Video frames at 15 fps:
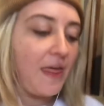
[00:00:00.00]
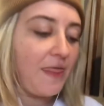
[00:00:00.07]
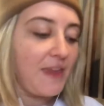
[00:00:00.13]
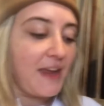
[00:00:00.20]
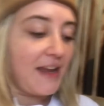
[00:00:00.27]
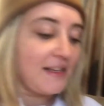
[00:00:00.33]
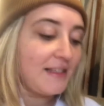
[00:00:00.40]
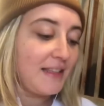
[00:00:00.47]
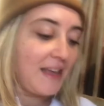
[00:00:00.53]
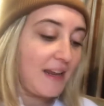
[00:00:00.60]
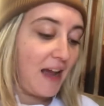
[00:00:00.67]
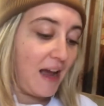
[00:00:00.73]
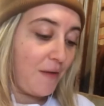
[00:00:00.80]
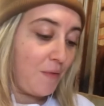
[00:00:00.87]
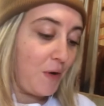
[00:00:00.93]
things that
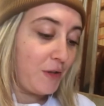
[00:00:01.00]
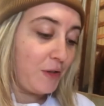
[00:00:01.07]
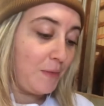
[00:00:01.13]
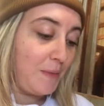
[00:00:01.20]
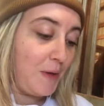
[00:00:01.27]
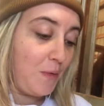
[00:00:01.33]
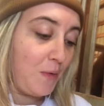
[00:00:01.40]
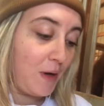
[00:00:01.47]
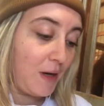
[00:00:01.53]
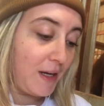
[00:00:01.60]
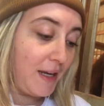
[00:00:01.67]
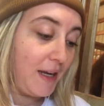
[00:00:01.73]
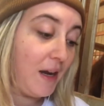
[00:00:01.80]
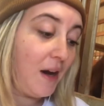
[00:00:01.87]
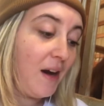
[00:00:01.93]
I want to be
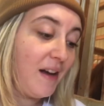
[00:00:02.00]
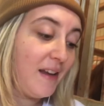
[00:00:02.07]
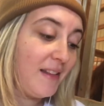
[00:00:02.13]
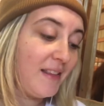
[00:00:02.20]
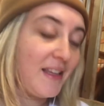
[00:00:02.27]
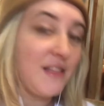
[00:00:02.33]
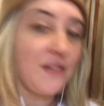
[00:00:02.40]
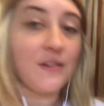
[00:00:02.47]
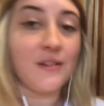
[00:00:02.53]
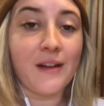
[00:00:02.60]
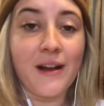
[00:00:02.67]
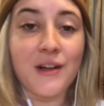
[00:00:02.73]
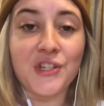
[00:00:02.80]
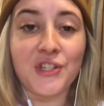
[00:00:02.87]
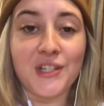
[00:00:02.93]
working on, these are
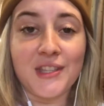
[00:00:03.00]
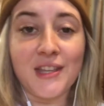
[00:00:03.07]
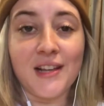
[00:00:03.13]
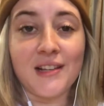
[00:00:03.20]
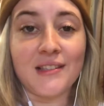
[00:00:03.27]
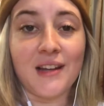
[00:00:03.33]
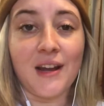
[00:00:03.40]
actually things that I